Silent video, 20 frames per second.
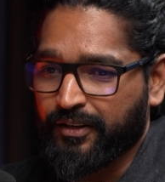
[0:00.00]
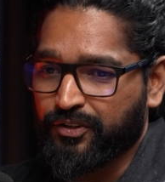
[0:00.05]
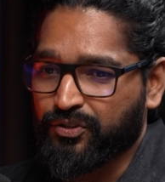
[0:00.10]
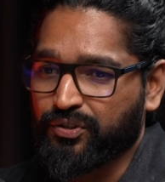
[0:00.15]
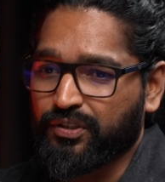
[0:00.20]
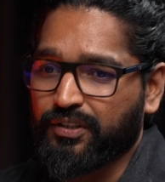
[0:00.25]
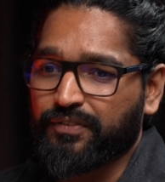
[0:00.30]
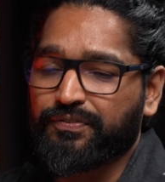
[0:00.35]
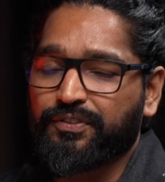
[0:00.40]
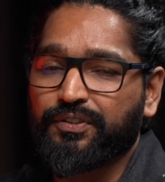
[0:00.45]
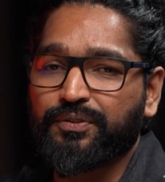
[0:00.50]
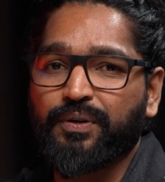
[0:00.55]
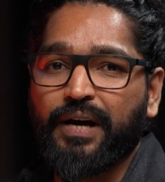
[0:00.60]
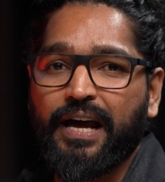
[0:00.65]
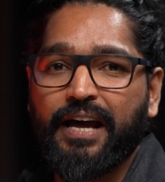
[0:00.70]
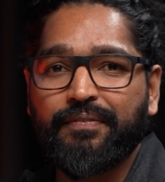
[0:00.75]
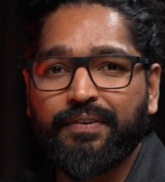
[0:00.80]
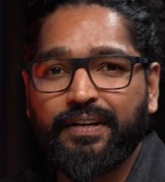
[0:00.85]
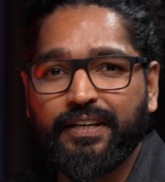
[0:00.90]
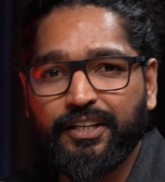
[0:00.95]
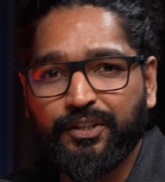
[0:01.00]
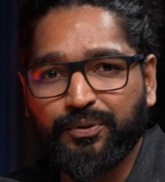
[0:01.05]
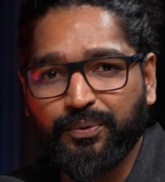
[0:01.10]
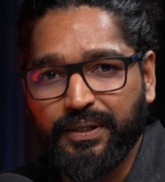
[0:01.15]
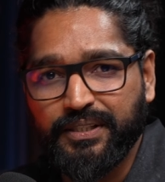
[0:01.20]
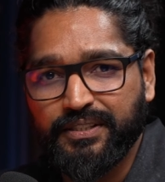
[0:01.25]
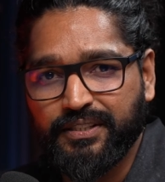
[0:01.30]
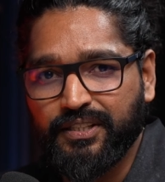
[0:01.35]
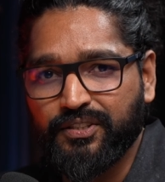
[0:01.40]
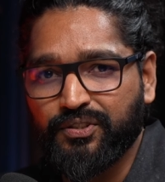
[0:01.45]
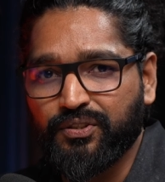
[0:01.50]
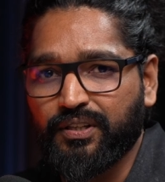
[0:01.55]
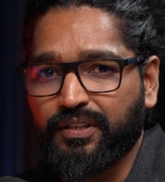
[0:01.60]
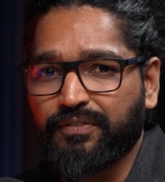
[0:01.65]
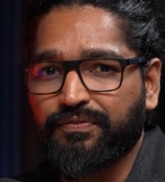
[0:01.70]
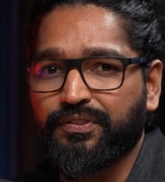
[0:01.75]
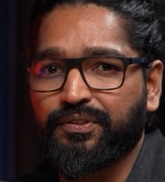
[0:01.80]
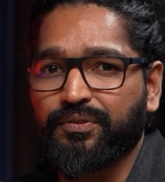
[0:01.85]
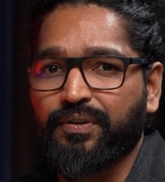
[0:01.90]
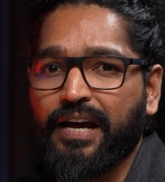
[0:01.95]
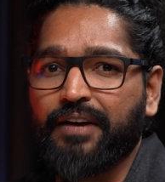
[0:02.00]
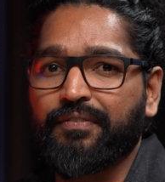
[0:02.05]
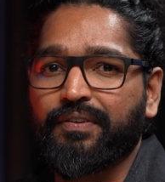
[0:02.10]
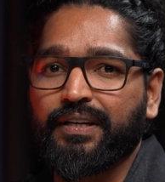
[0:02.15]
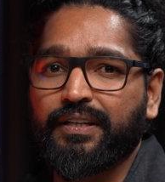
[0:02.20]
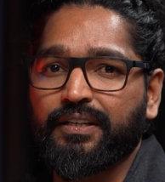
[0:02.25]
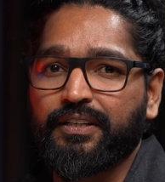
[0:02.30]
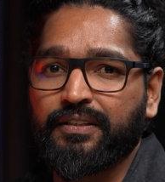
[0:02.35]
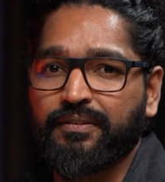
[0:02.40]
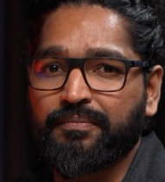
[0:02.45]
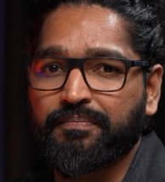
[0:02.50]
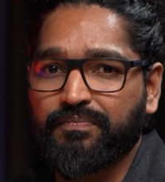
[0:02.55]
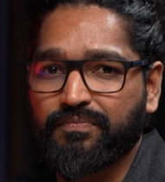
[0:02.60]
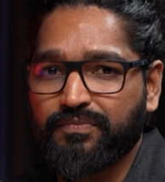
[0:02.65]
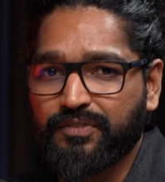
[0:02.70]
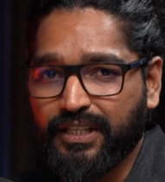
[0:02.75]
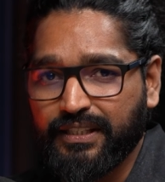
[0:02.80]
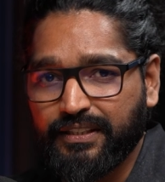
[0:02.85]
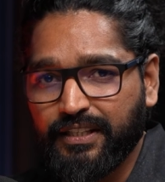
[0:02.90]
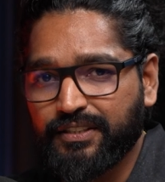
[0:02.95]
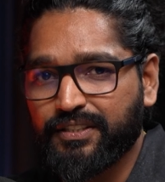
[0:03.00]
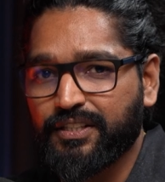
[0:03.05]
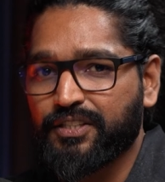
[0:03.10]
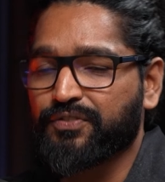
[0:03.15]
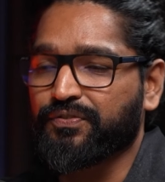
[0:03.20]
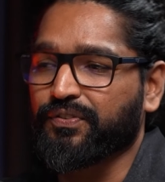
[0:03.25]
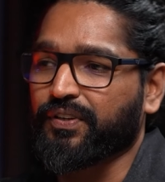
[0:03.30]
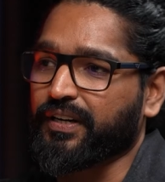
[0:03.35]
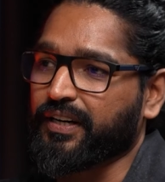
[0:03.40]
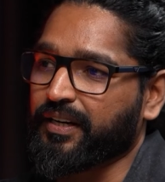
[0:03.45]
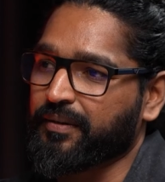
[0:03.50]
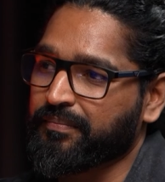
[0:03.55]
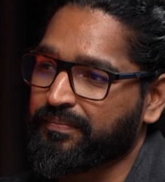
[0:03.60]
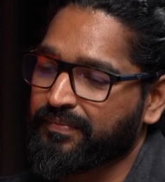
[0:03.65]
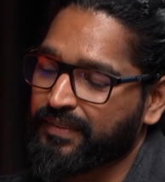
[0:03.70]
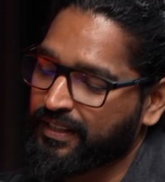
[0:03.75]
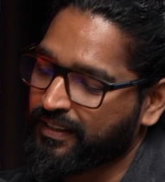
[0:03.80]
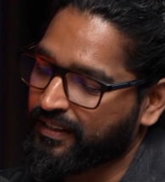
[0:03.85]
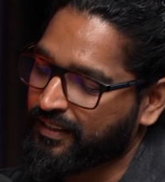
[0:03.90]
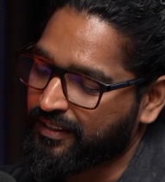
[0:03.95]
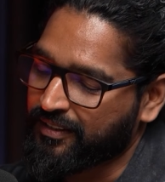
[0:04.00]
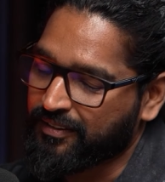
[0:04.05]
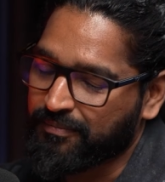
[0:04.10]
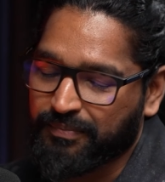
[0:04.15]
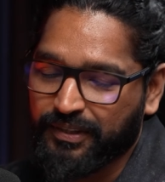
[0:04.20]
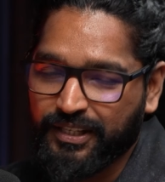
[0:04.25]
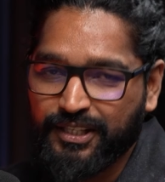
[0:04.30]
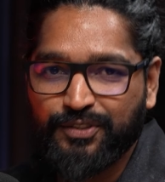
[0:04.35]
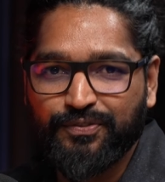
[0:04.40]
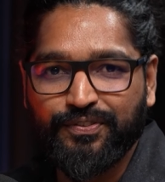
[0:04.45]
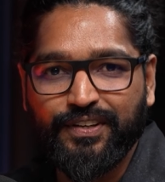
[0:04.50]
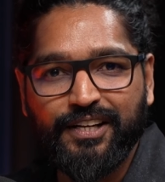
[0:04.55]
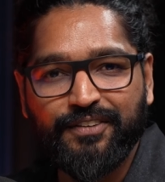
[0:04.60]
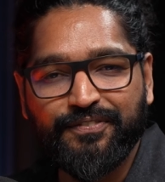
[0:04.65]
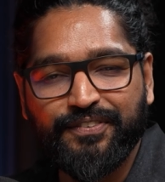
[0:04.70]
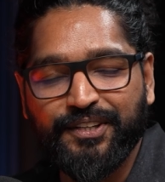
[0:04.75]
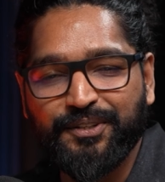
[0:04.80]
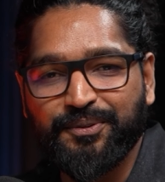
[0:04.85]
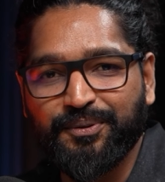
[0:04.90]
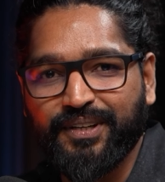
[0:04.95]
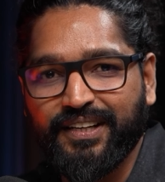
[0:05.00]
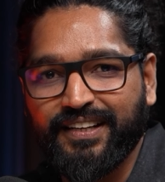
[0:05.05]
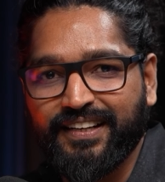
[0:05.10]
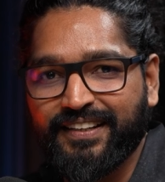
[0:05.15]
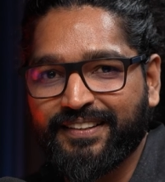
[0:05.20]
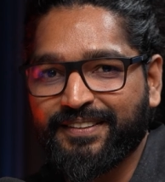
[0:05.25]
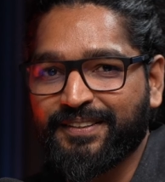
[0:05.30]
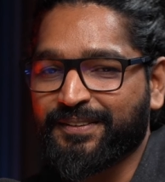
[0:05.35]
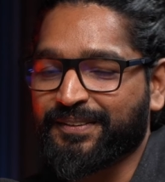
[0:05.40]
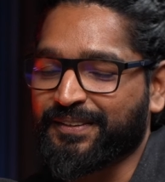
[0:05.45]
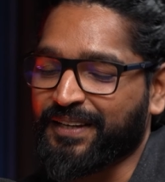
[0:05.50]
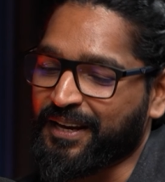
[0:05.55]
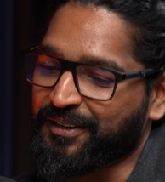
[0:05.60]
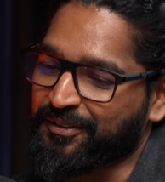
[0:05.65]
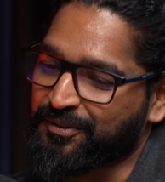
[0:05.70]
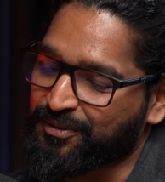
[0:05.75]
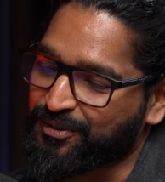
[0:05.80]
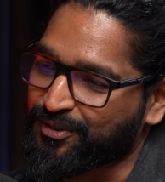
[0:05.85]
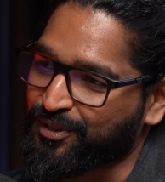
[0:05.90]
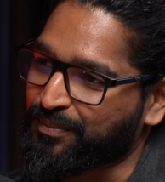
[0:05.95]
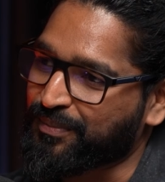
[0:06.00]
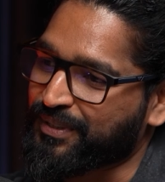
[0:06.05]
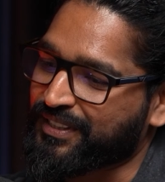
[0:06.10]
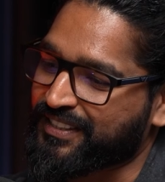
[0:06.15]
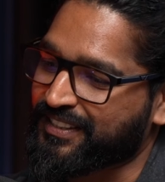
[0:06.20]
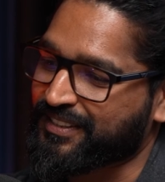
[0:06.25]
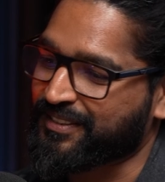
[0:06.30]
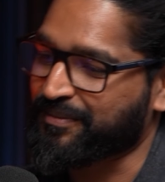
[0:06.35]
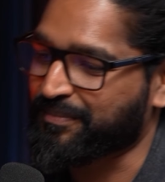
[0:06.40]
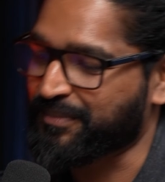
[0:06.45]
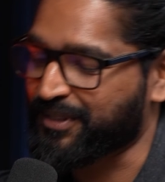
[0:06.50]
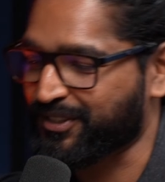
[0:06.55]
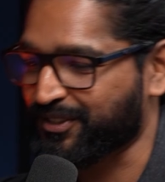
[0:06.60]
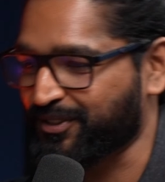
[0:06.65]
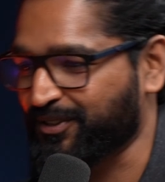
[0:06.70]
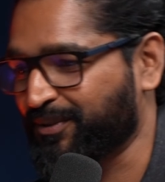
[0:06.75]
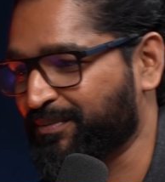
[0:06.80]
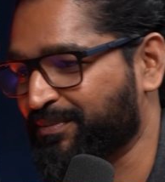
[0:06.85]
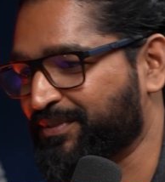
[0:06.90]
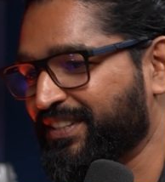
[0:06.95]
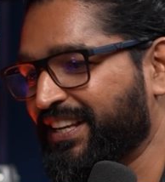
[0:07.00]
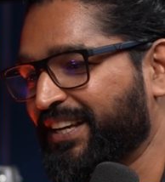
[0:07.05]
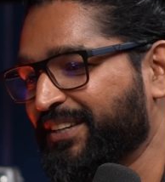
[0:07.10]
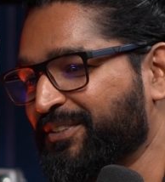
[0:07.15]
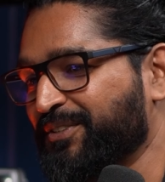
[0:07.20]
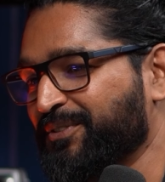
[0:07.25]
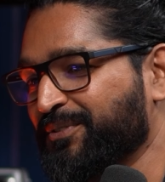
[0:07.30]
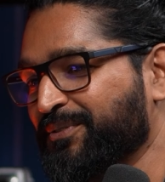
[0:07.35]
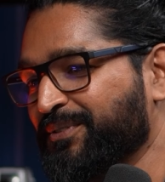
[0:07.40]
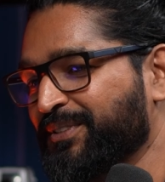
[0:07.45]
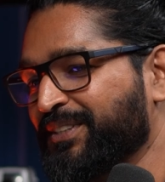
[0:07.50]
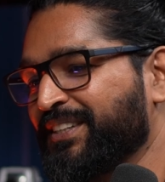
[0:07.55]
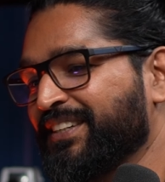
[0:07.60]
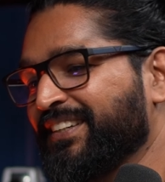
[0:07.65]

So if you have any questions or if you have any suggestions for him, please feel free to connect. Thank you so much, Mr. Holmes. Thank you.